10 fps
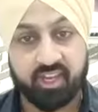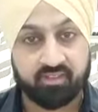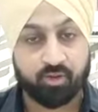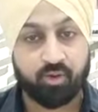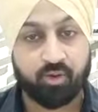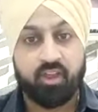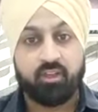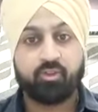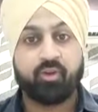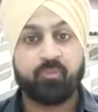So,
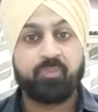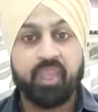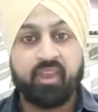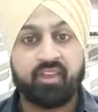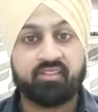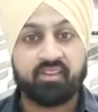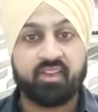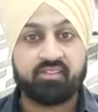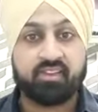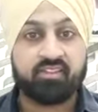so it, it,
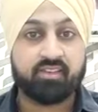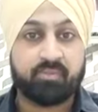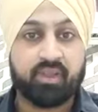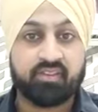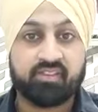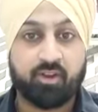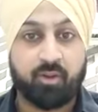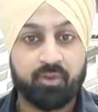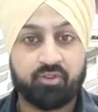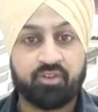it's a it's an
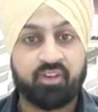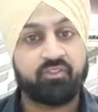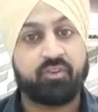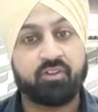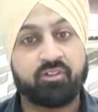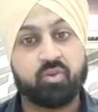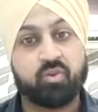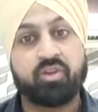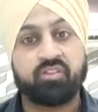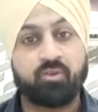opportunity for the
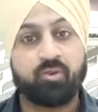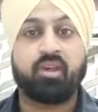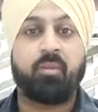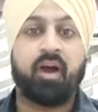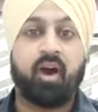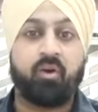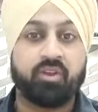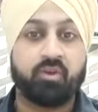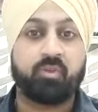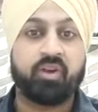students who somehow, you
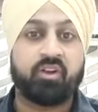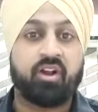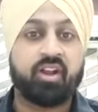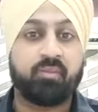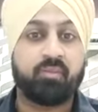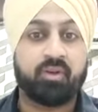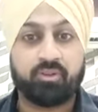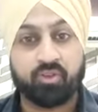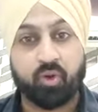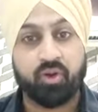know, were not able to
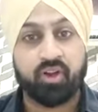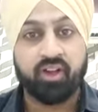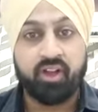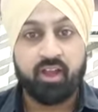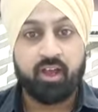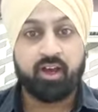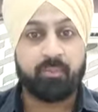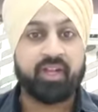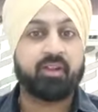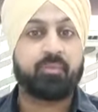score a
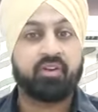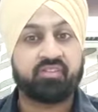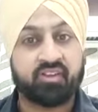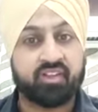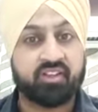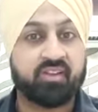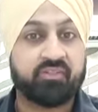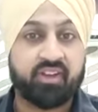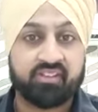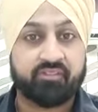better percentage,
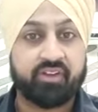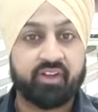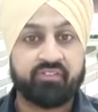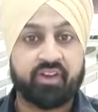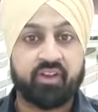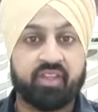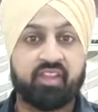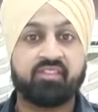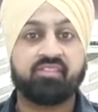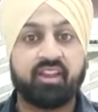seventy, seventy-five. They can
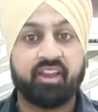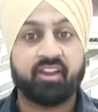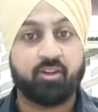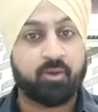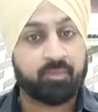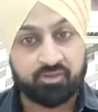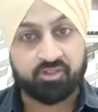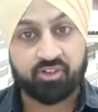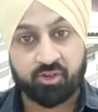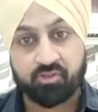still get an
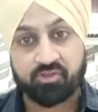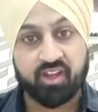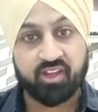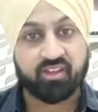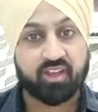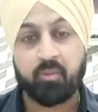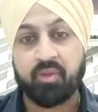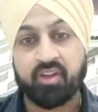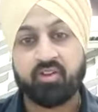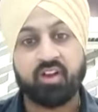opportunity to study at
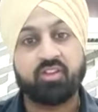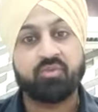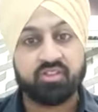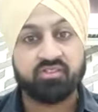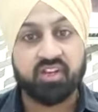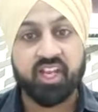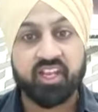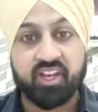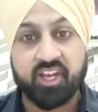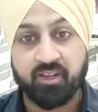Cambrian College, which is really
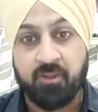great.